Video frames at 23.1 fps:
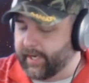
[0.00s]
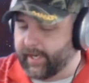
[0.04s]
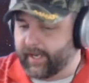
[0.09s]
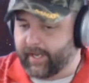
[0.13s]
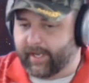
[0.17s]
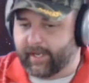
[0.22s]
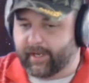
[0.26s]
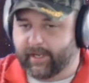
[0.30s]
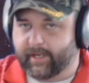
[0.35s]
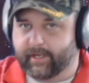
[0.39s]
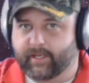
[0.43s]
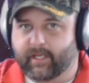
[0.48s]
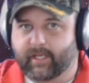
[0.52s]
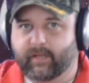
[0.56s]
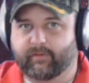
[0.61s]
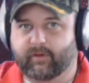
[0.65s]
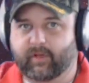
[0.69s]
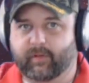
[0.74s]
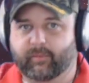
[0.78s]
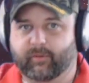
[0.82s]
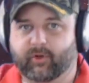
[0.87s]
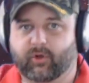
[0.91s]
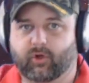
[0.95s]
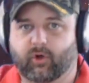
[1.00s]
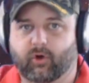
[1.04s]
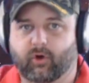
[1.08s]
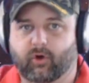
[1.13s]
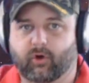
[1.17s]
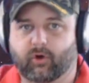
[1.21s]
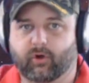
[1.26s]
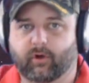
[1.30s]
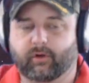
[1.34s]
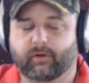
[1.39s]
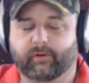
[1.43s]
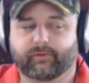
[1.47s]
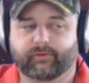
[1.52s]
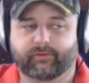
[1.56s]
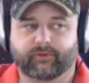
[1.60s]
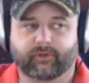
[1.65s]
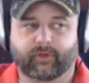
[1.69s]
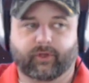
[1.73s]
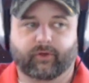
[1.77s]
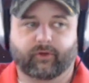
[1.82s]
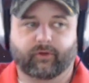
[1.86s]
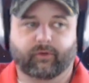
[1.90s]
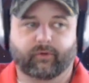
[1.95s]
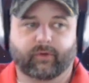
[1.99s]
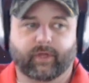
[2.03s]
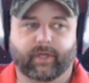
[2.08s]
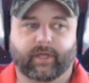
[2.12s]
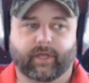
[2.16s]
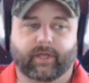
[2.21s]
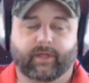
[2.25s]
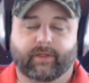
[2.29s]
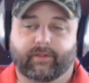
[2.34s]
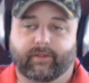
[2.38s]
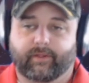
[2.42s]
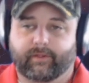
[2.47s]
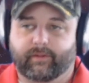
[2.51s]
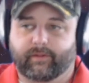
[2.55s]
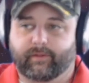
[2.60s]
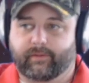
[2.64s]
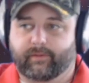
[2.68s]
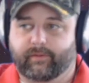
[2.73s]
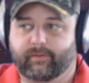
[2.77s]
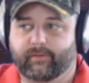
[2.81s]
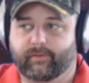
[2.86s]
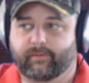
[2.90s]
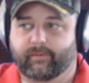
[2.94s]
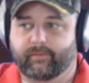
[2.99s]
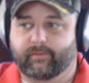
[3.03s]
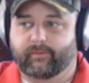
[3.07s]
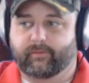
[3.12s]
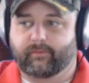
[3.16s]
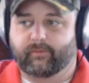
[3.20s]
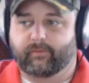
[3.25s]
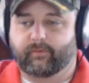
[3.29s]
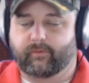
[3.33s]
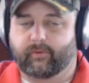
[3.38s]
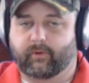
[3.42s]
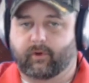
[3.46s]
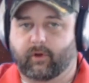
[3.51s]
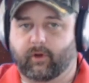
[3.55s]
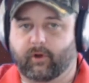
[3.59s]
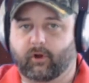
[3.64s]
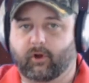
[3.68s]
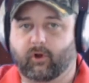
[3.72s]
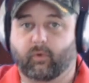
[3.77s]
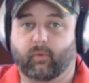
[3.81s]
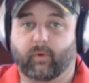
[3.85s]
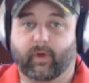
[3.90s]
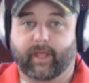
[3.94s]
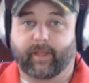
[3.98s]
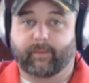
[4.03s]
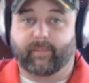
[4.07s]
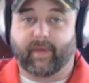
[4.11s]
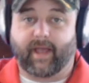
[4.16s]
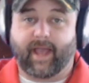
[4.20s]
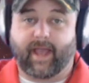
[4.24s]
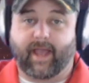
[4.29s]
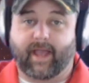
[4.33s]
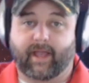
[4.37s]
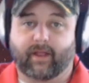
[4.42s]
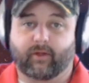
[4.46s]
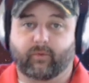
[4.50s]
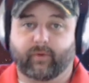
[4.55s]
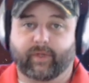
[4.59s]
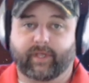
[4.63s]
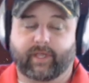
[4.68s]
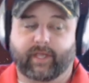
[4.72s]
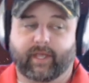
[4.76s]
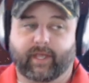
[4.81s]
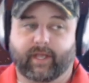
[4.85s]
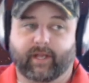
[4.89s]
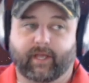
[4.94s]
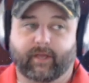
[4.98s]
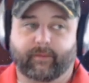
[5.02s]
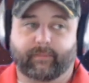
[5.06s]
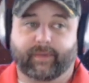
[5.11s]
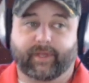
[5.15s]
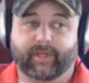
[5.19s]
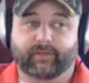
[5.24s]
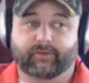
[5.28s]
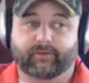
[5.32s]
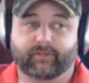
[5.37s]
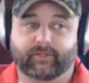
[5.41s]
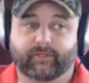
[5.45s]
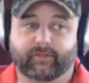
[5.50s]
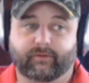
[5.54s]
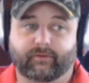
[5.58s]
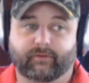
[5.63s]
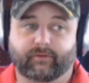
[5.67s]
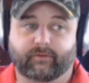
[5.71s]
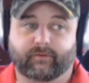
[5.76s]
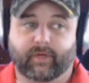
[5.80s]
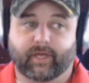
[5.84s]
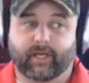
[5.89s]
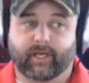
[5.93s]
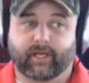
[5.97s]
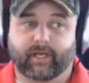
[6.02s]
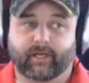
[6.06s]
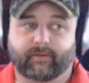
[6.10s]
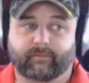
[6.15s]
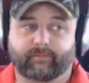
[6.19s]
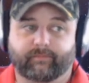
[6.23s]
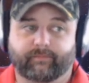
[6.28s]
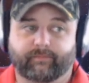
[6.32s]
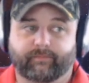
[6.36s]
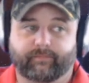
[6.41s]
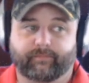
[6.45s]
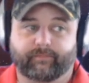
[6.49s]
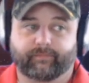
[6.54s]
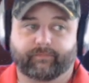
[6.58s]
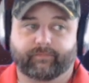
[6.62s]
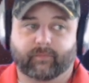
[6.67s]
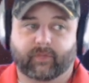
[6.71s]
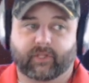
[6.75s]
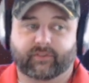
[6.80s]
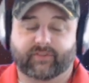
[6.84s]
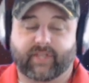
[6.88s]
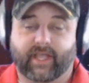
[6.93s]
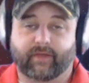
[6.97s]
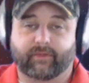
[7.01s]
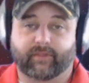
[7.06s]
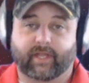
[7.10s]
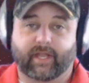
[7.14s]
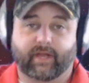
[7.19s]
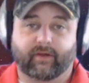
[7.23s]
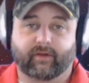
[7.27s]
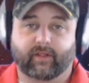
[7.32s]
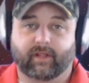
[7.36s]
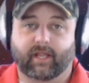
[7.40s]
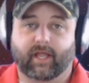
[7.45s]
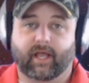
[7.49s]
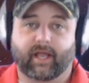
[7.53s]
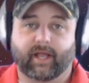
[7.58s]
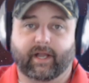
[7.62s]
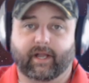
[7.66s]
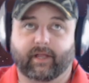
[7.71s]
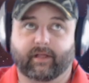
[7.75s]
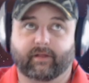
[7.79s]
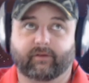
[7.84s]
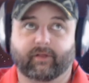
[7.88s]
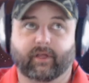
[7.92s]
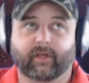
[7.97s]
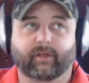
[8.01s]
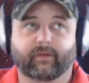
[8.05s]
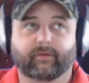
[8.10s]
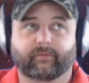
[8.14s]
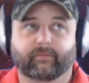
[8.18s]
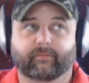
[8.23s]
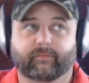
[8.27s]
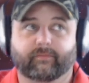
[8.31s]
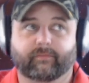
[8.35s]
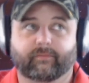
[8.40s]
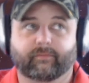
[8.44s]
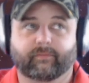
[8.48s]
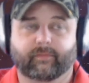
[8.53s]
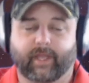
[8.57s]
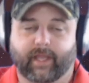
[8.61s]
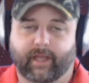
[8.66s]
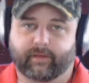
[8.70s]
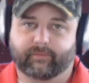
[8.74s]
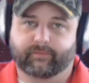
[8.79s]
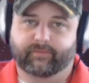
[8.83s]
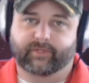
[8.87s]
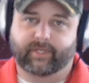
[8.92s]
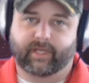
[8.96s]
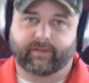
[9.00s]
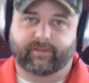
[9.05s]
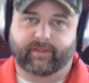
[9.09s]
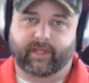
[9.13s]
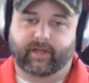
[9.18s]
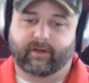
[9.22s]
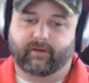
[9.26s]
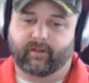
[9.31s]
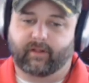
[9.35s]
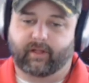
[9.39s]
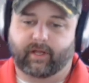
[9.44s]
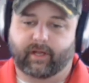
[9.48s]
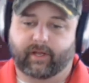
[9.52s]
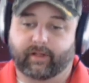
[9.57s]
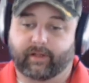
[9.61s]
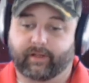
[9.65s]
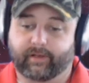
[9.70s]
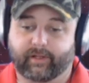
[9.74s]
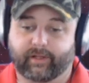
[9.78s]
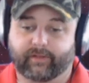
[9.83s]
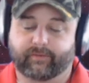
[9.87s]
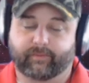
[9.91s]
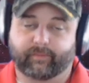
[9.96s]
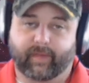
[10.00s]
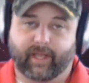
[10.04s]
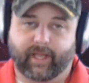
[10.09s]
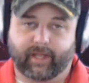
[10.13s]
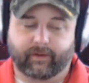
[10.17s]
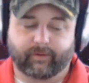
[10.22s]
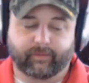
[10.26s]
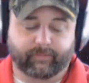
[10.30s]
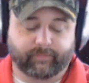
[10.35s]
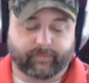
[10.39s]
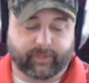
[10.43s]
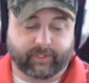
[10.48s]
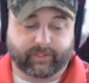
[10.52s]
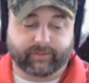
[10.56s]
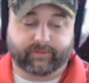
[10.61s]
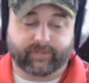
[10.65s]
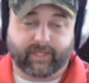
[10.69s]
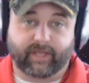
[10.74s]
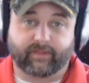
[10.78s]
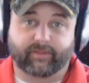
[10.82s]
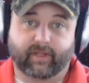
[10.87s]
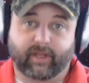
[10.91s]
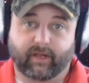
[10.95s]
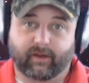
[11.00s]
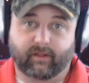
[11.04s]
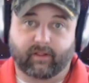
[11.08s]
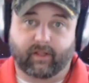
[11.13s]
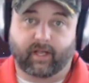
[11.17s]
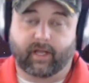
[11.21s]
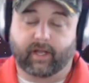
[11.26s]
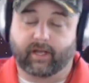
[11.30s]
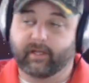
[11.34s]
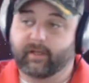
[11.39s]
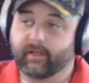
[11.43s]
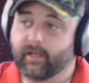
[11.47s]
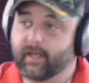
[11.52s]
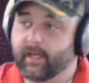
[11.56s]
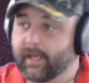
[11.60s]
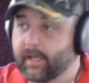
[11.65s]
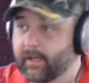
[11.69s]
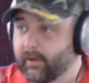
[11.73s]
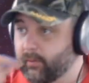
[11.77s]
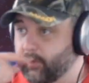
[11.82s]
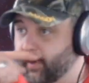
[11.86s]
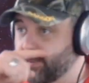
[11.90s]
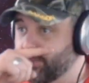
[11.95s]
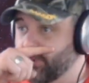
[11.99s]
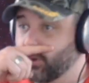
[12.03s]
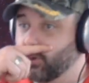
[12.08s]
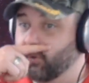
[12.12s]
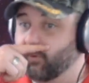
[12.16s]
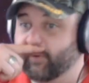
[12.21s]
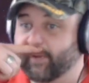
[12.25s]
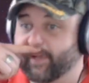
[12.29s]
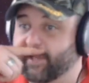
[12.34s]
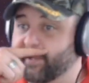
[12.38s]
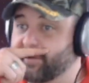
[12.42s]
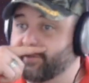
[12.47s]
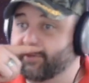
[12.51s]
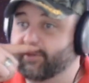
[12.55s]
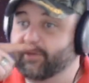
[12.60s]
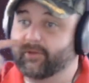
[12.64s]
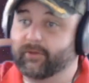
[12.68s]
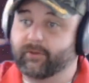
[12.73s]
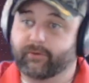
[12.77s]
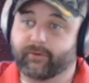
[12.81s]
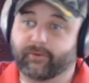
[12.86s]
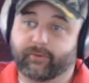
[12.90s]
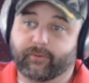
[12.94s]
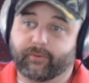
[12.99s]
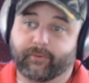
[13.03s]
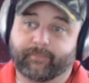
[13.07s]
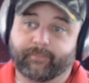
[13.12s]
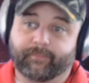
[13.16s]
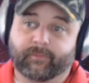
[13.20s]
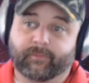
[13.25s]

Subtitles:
aunt had given him a car. So on our way back, we get up into South Carolina. No? Yeah, South Carolina. It doesn't matter, but South Carolina. We pull into